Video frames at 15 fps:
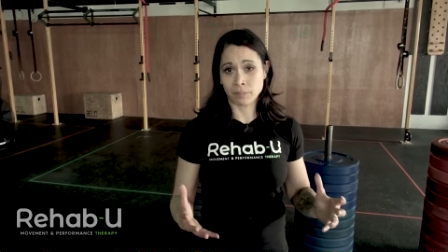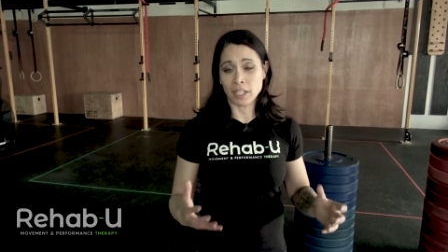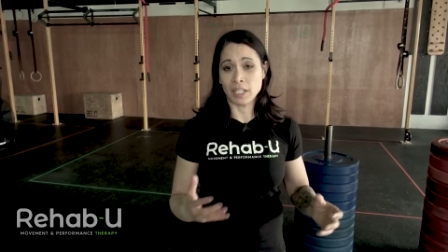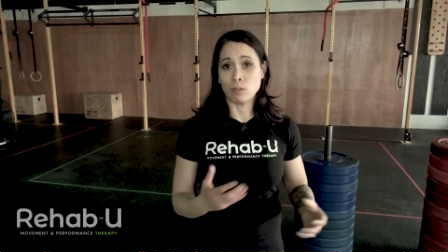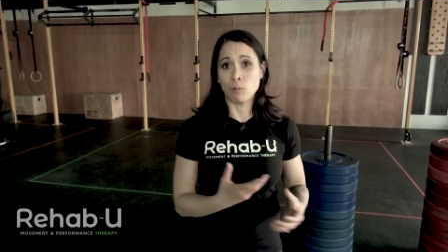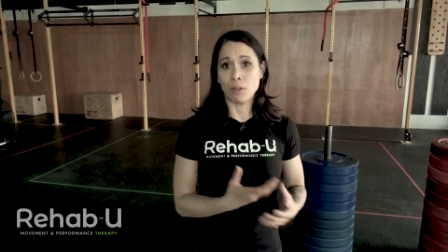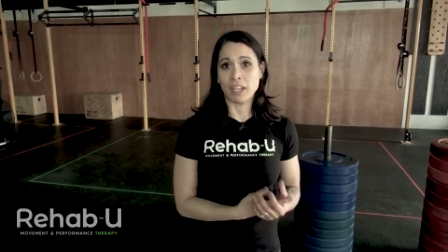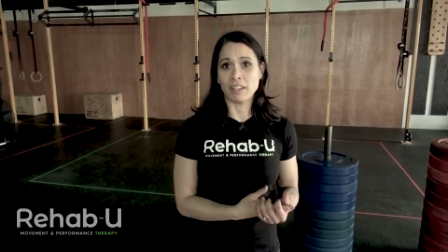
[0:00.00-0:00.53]

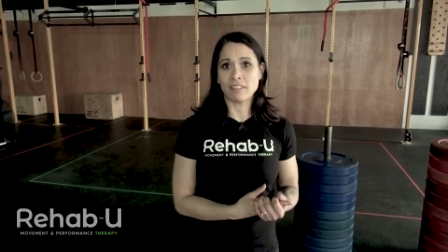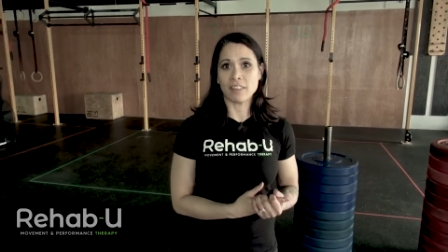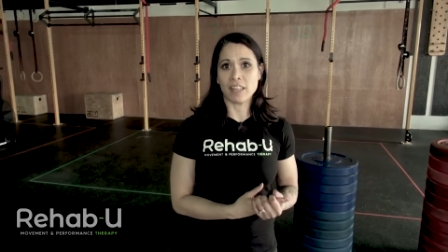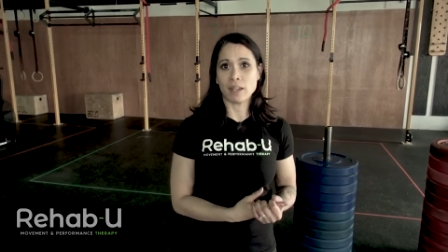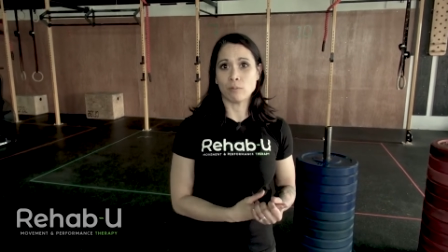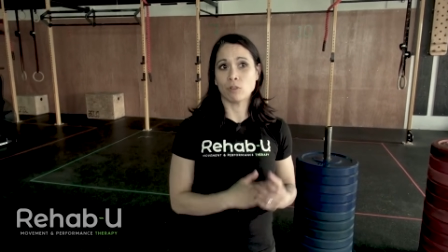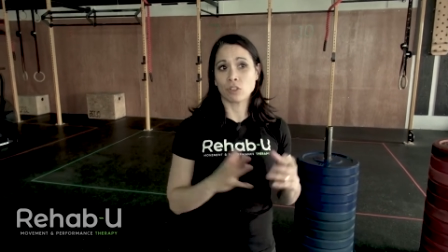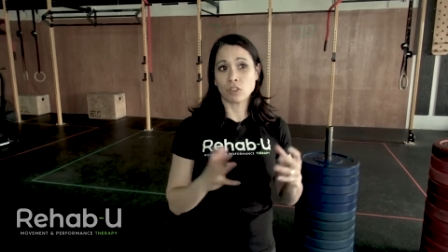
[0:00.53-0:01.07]
in ways
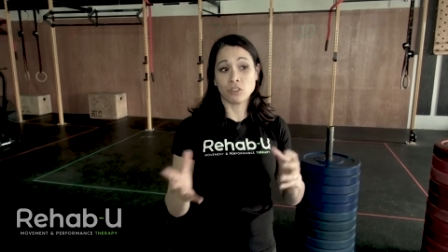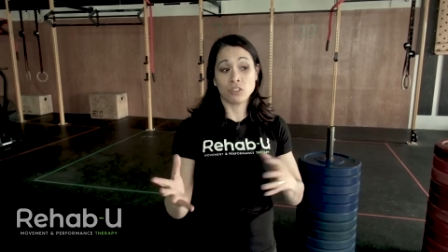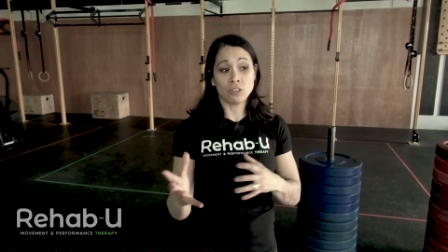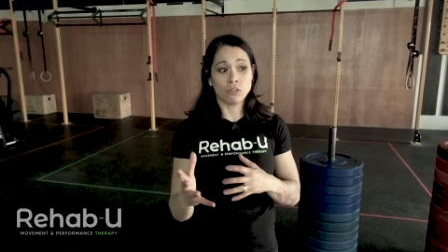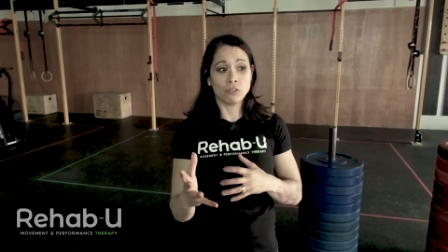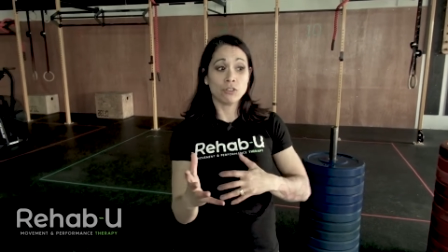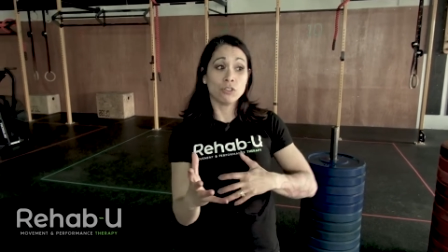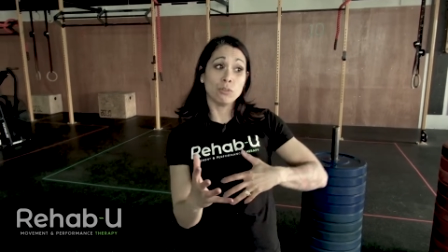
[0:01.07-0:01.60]
that will
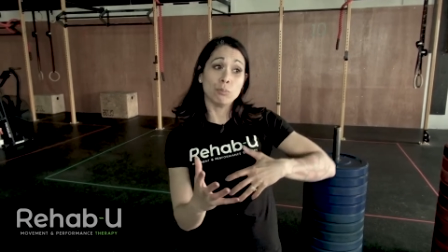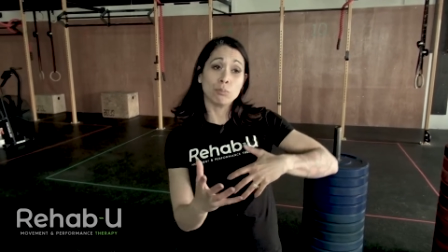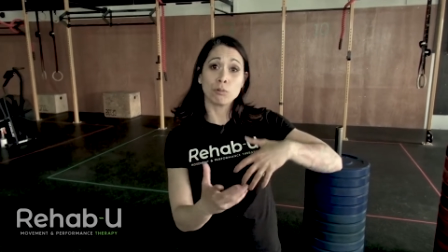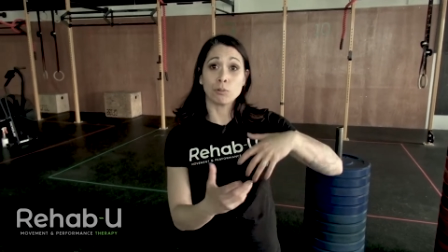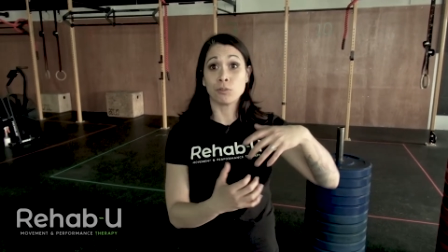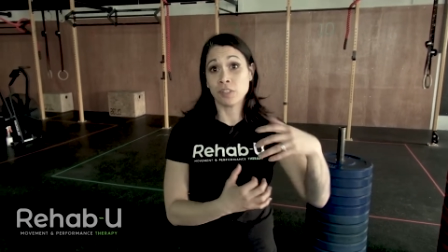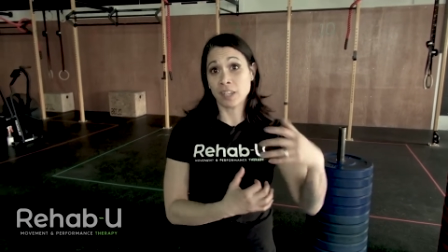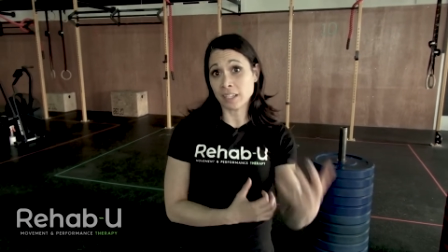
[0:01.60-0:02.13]
continue to
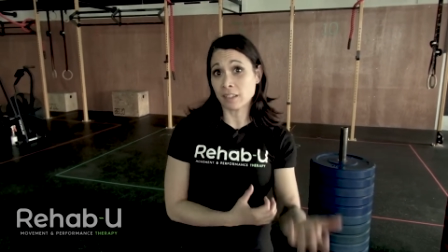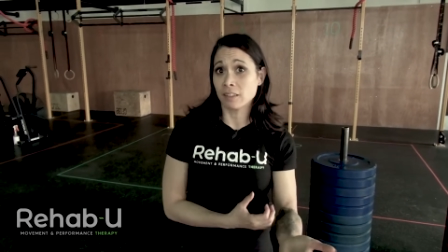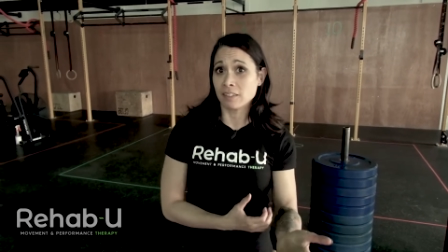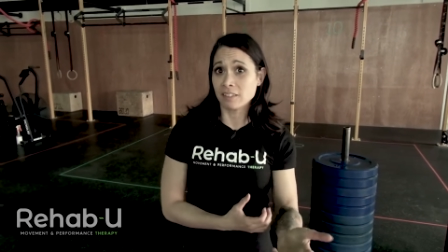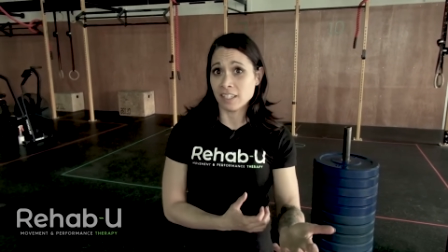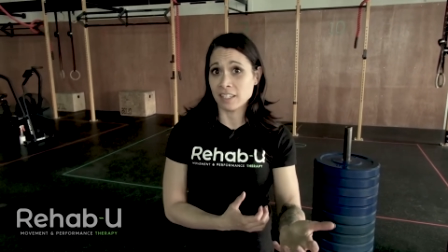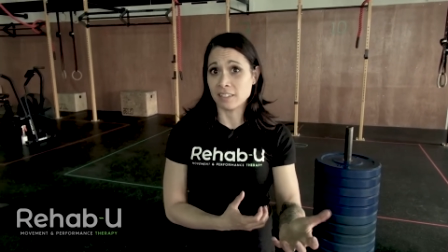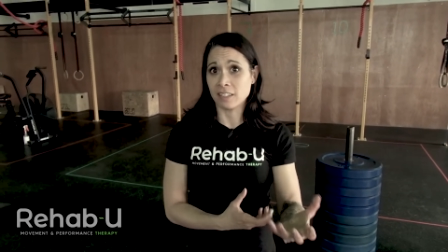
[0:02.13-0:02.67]
protect the
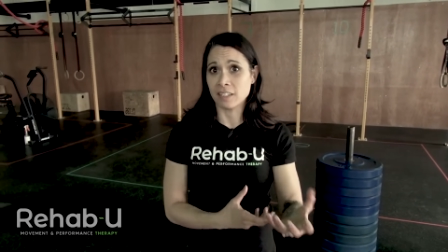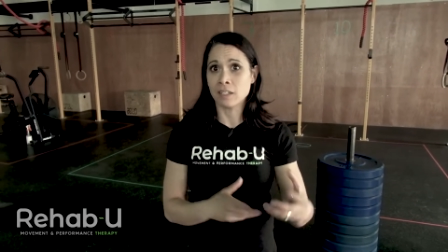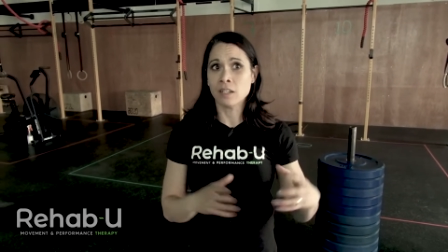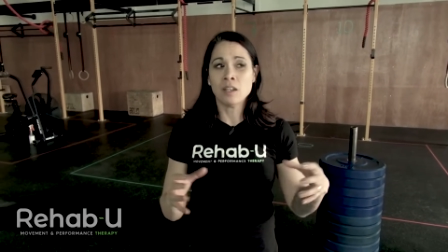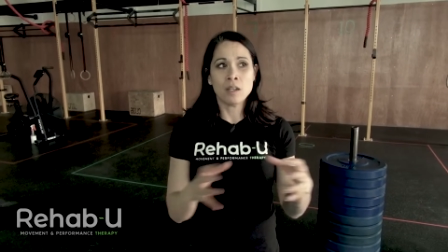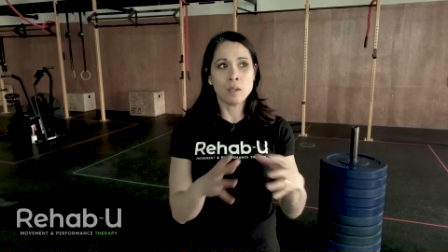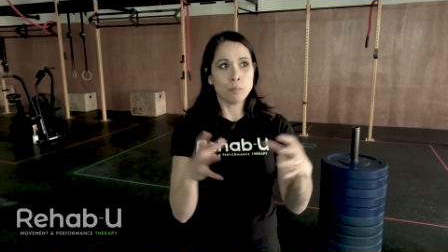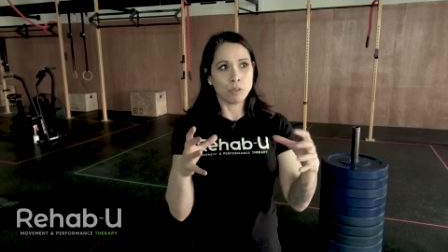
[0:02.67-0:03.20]
tendon,
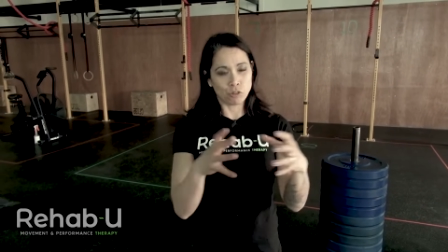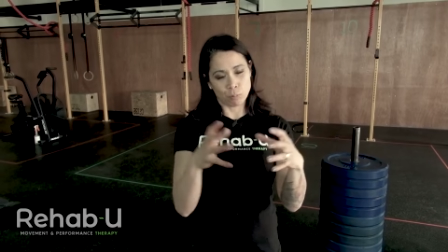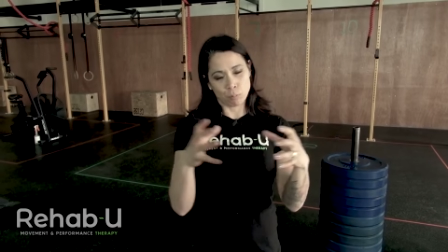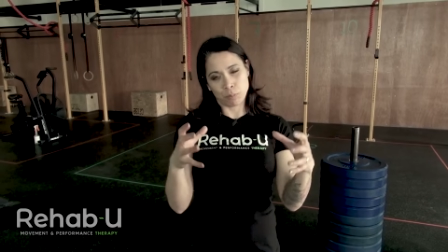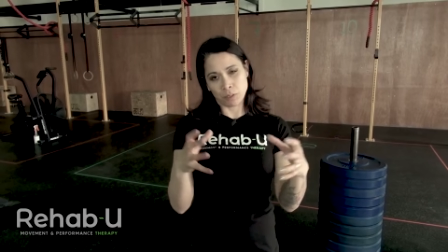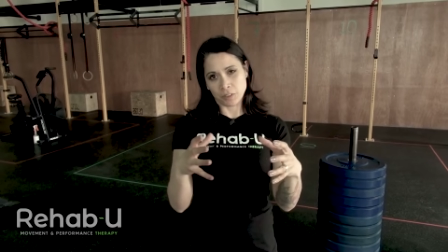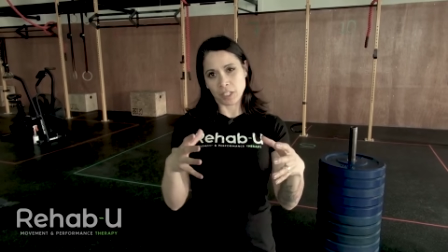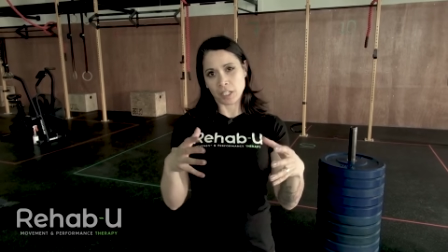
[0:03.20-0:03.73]
but you're
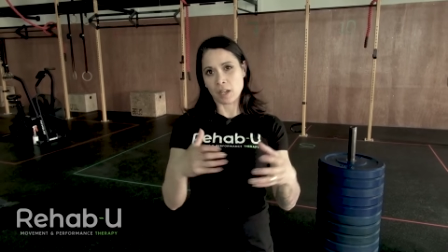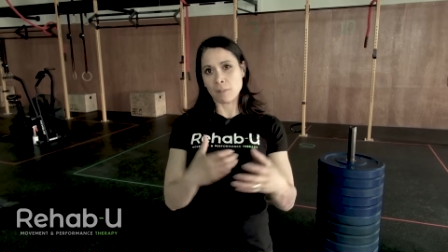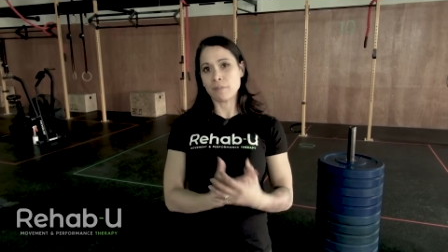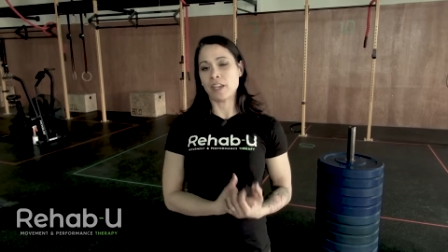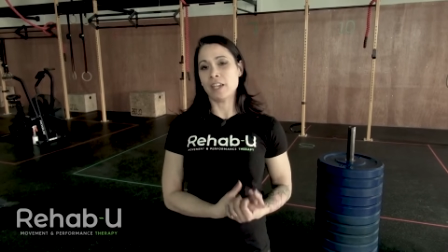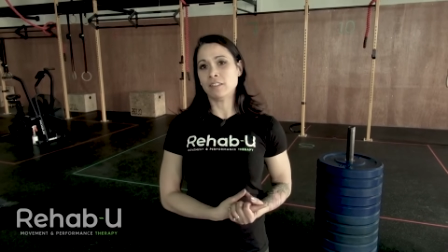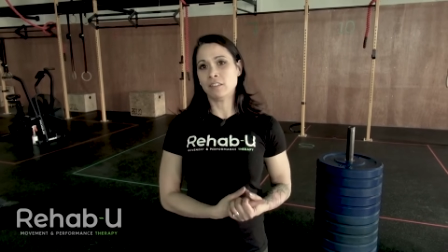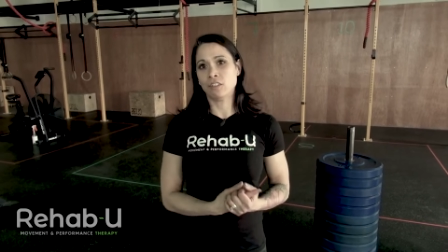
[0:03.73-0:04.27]
building up
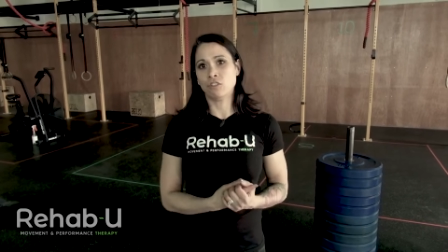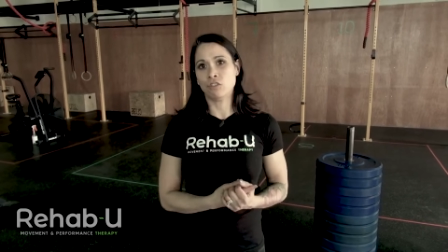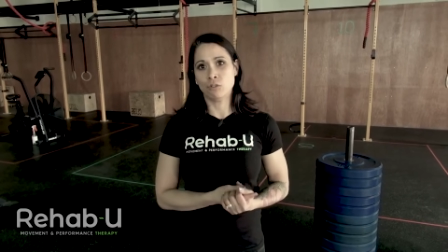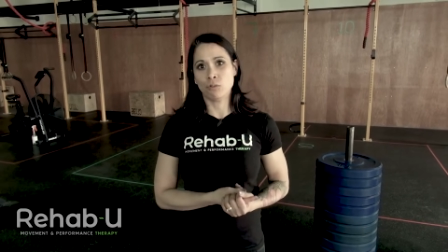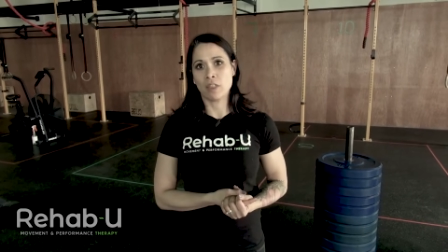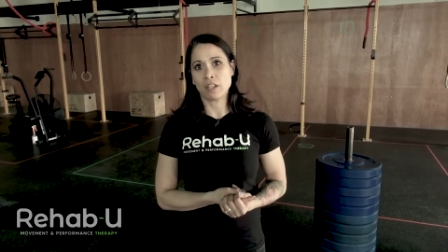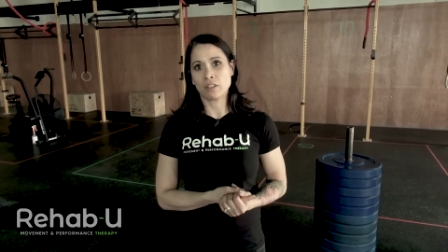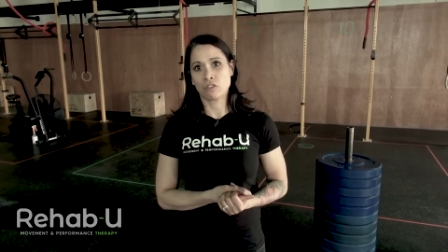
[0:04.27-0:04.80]
that
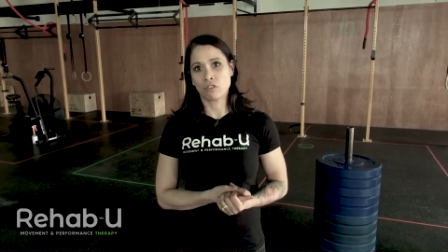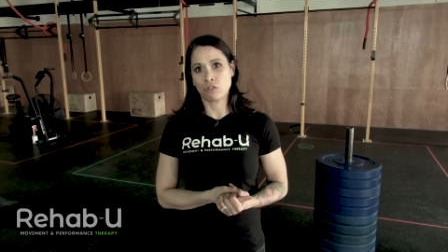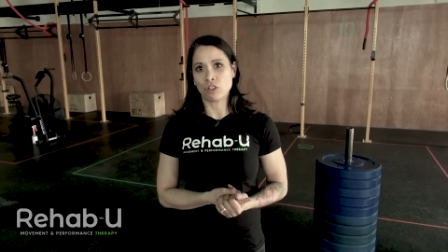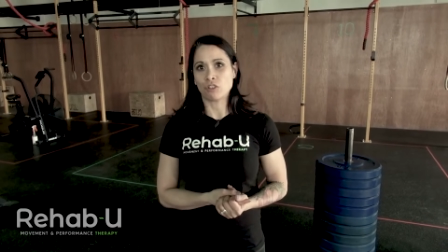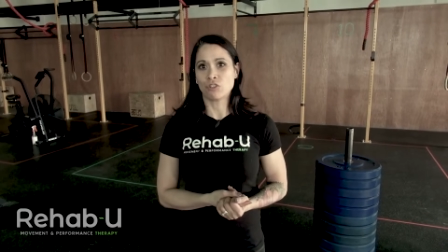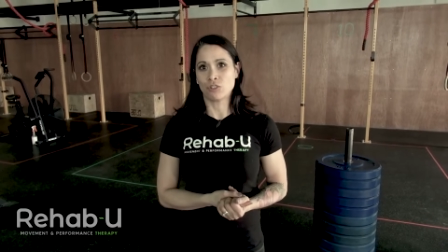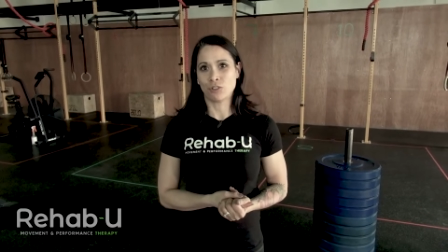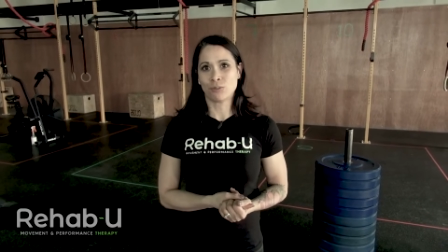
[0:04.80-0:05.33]
tissue, that
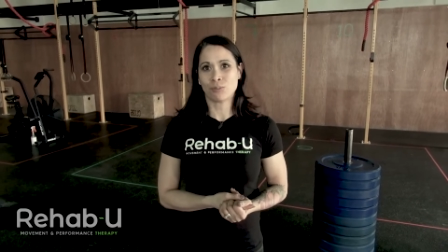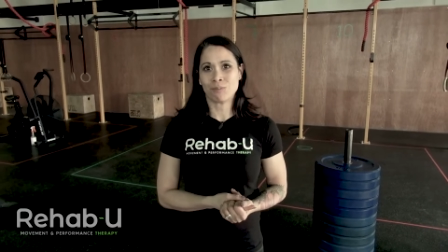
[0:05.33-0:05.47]
structure.